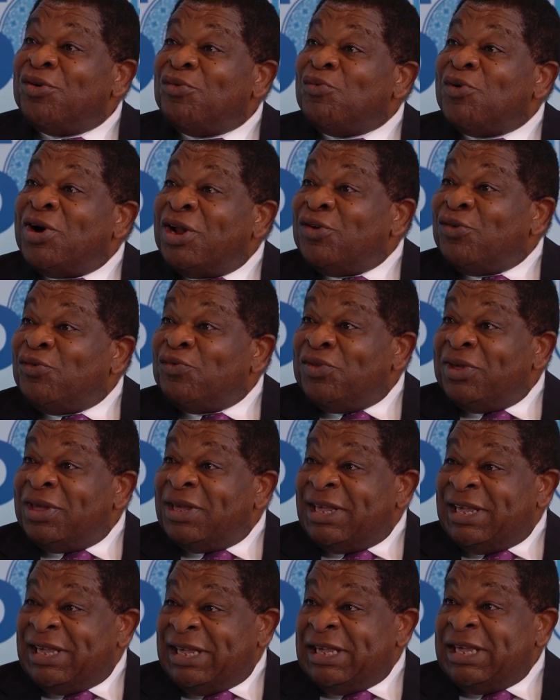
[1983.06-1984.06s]
one of the
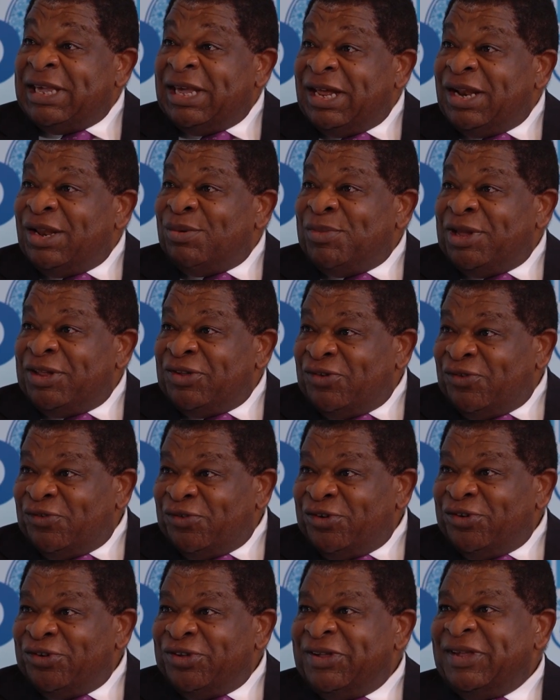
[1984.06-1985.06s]
key elements of
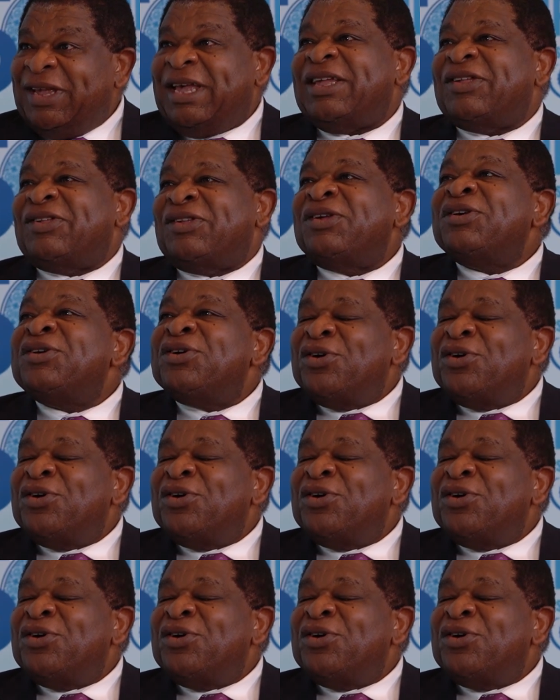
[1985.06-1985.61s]
success